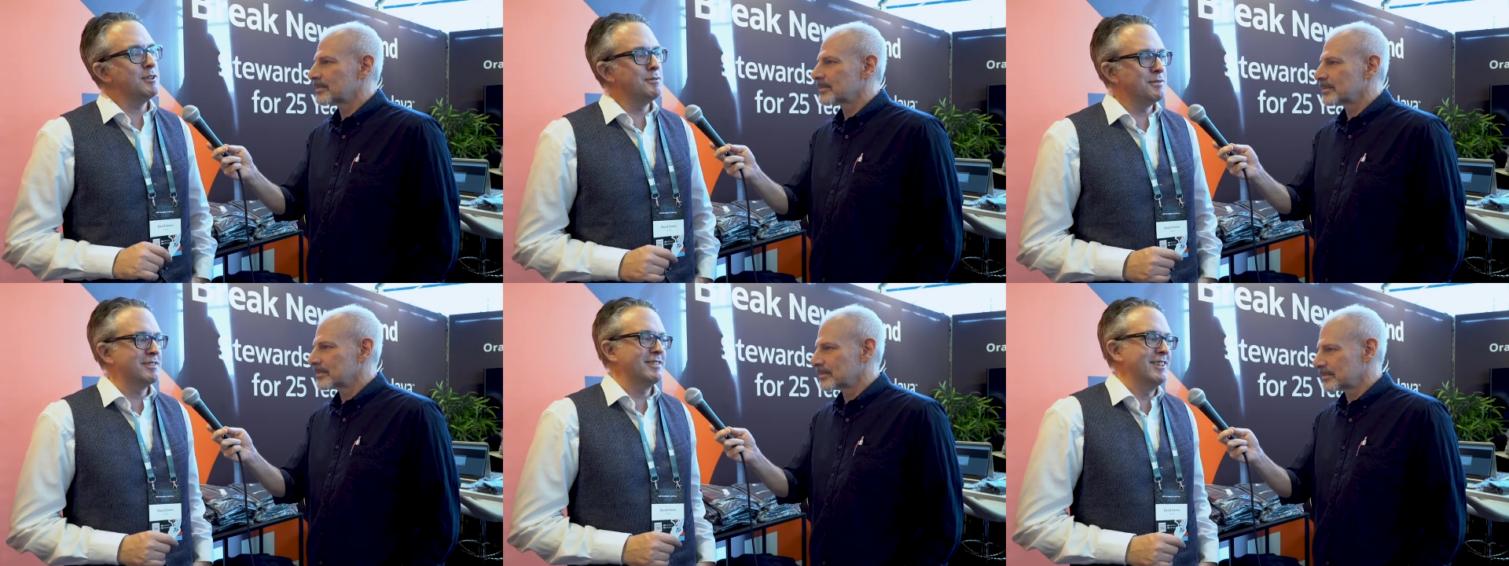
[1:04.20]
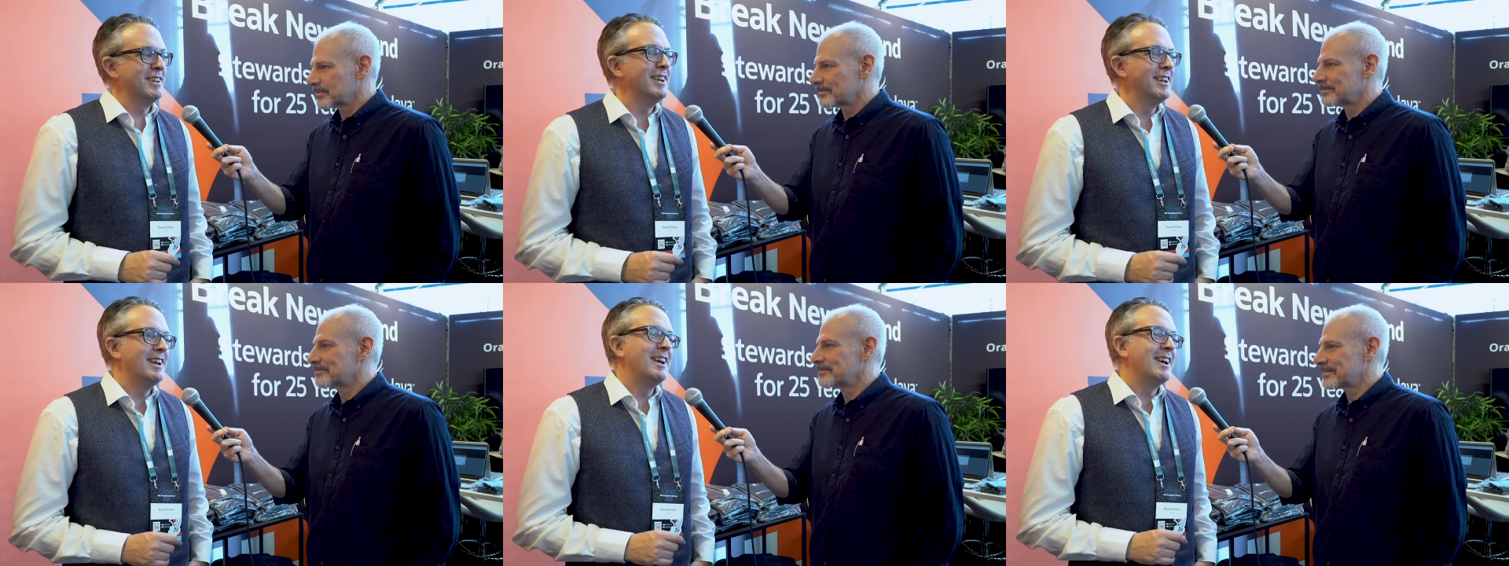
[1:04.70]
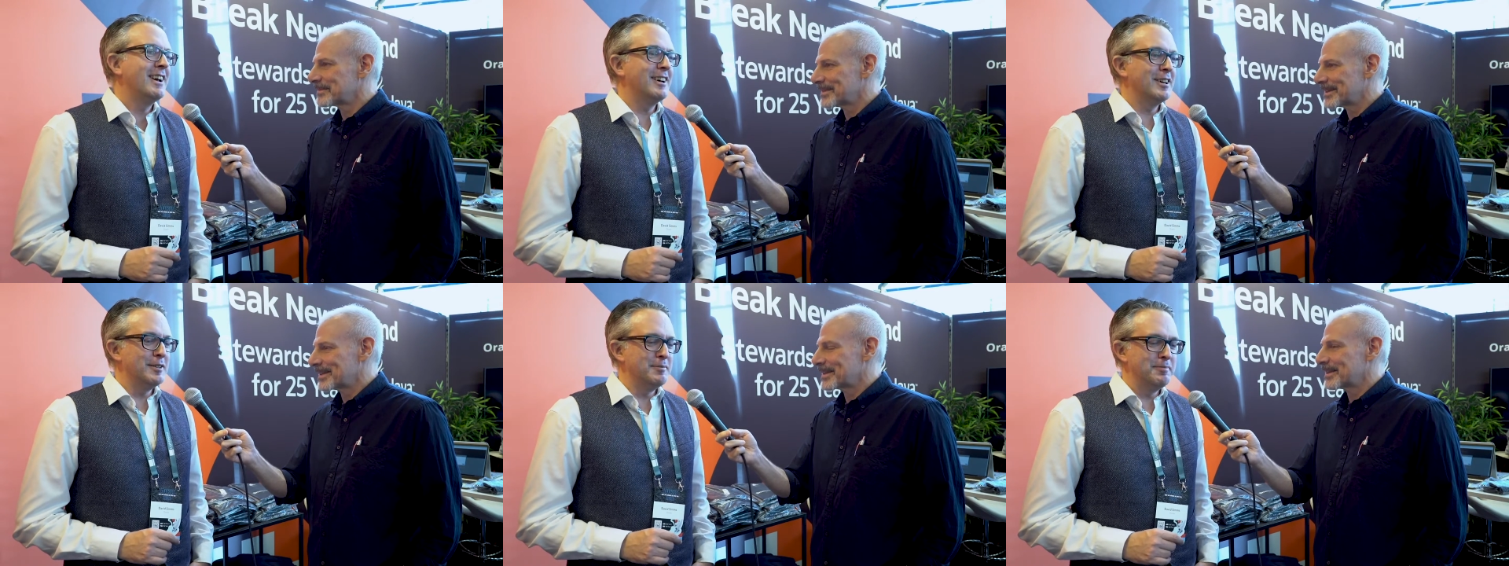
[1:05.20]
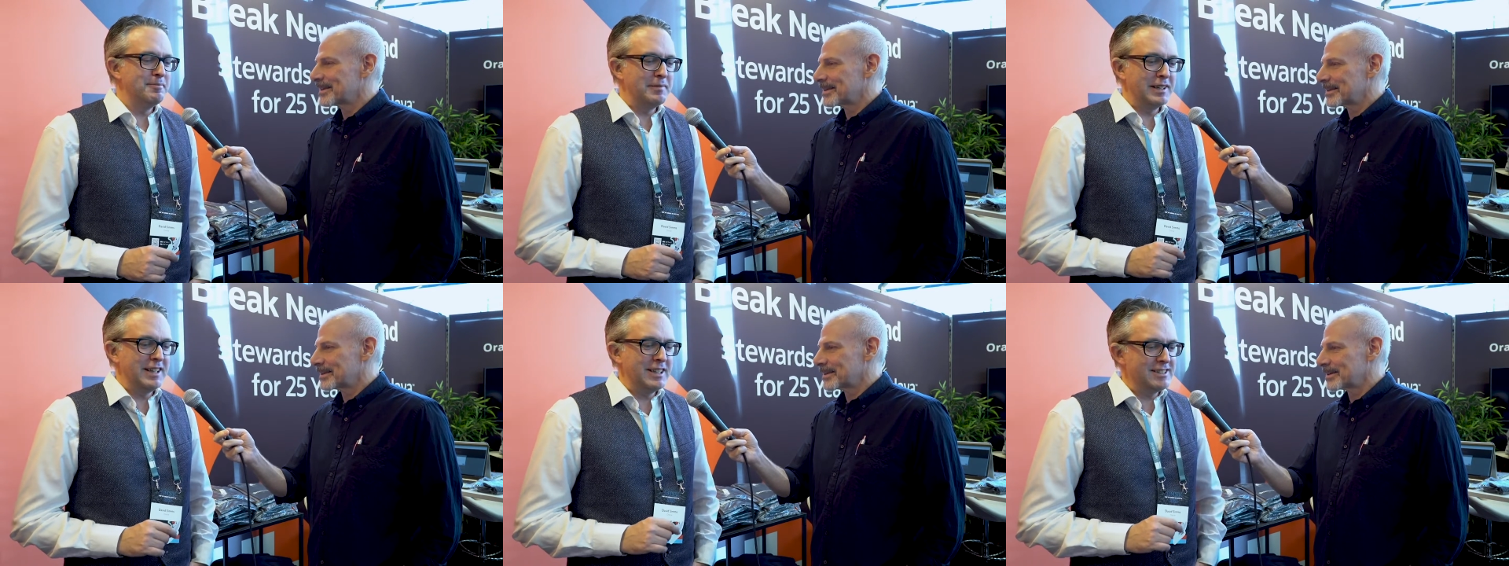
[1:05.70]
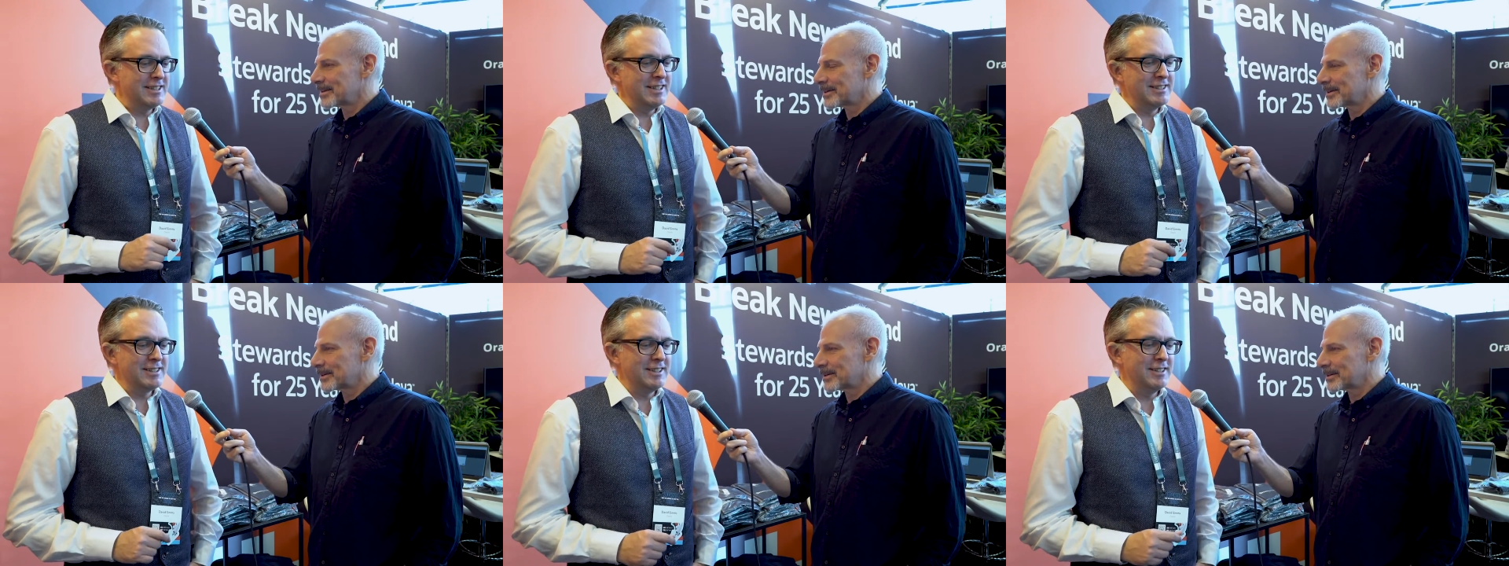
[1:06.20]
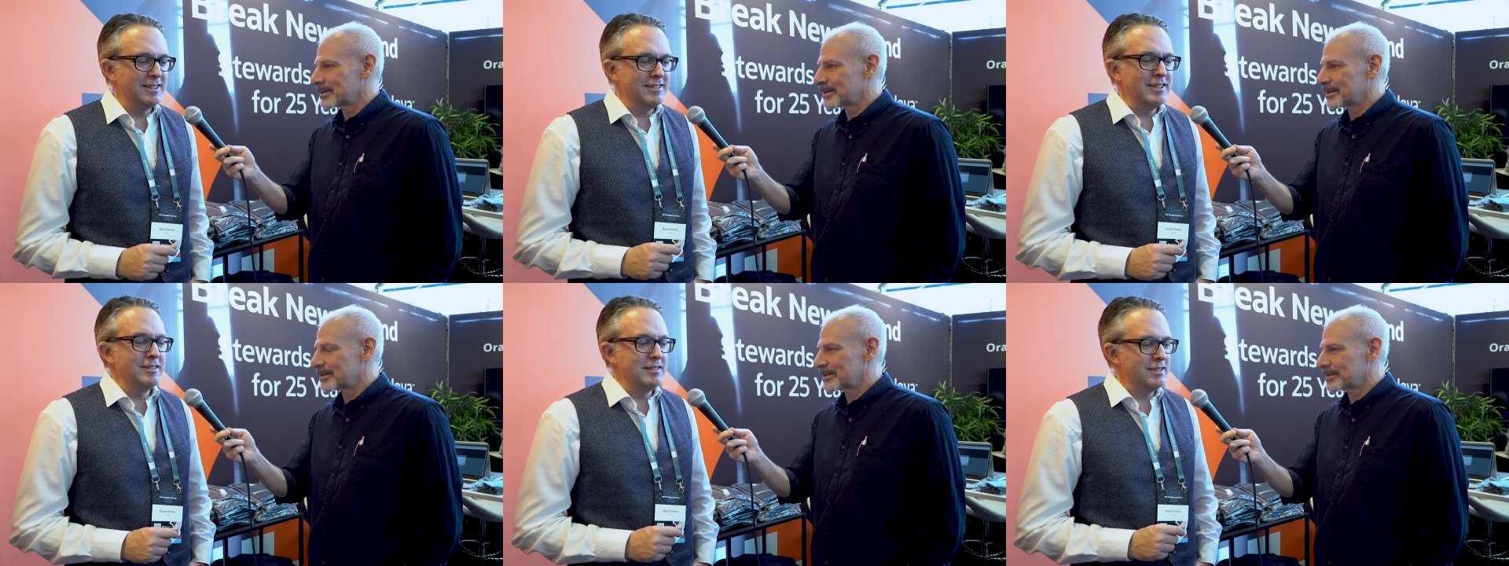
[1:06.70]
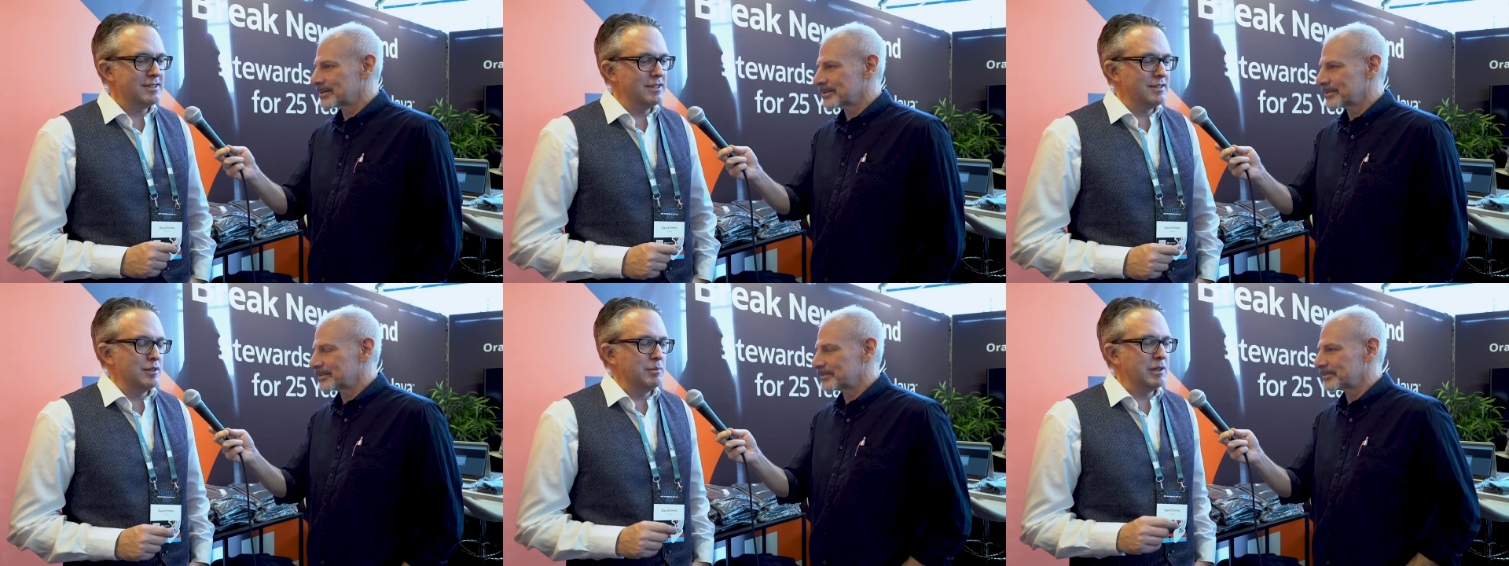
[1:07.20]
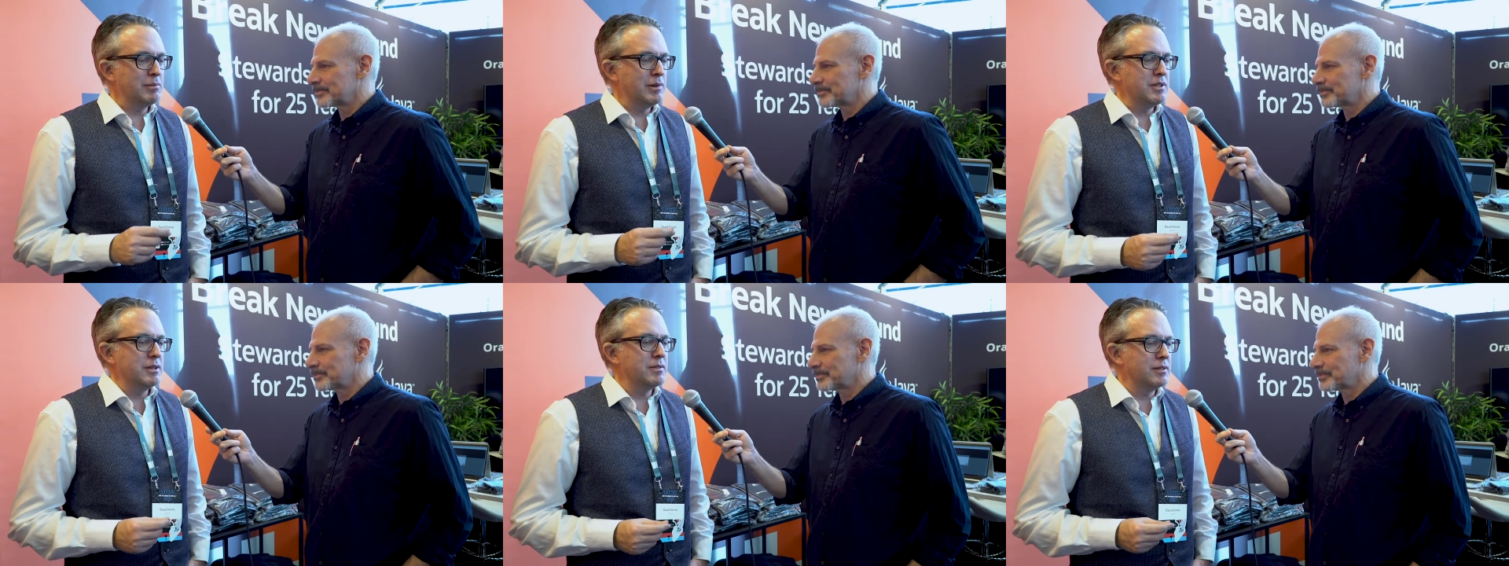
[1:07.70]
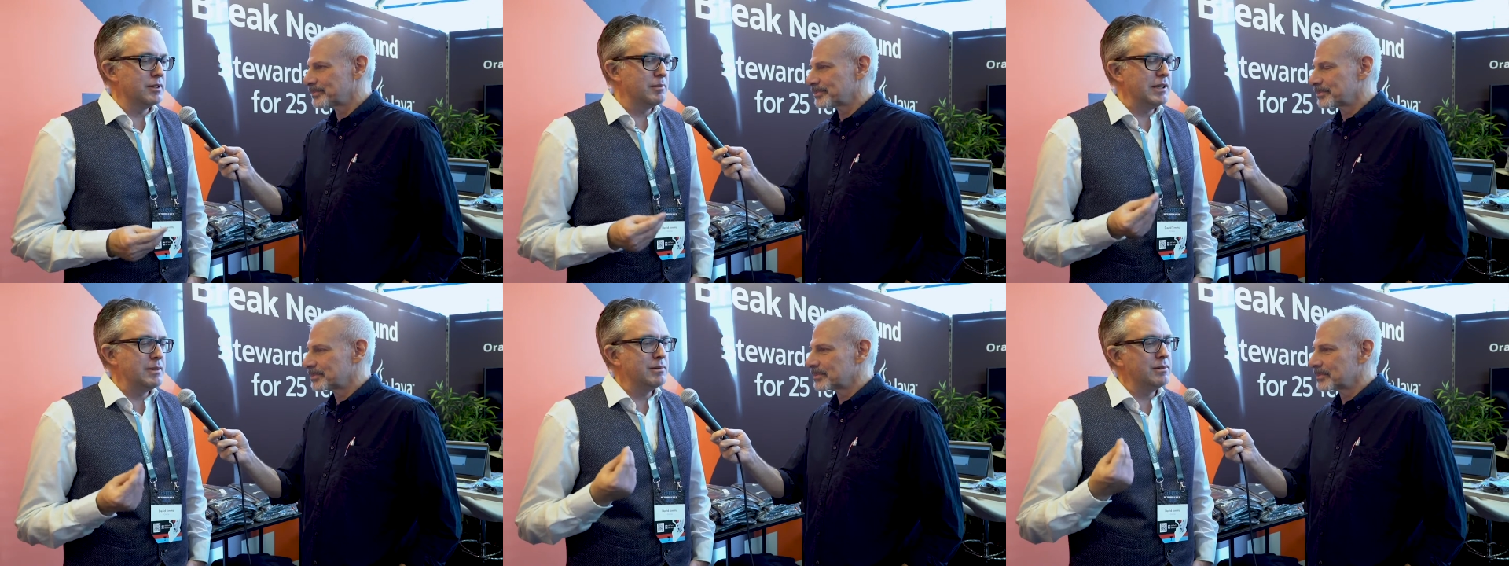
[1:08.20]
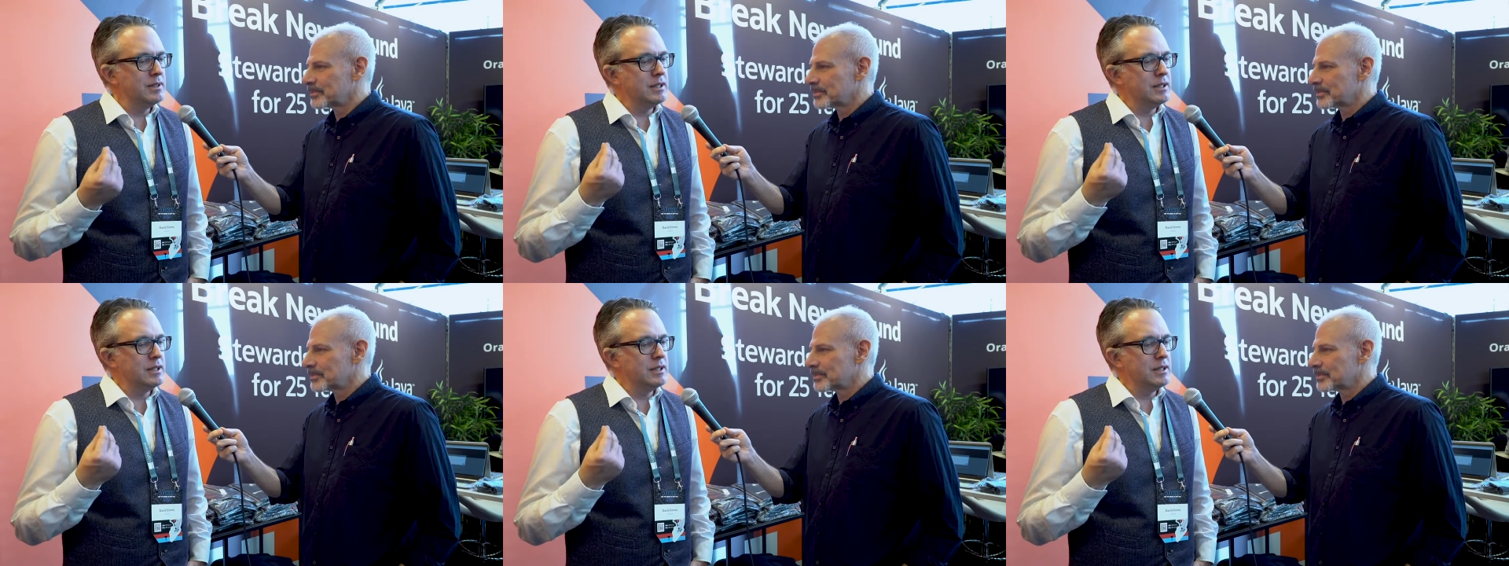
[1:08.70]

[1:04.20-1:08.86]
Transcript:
Speaker 1: notes. Um, but it actually, it's a yeah, it's a it's a big project with a lot of people.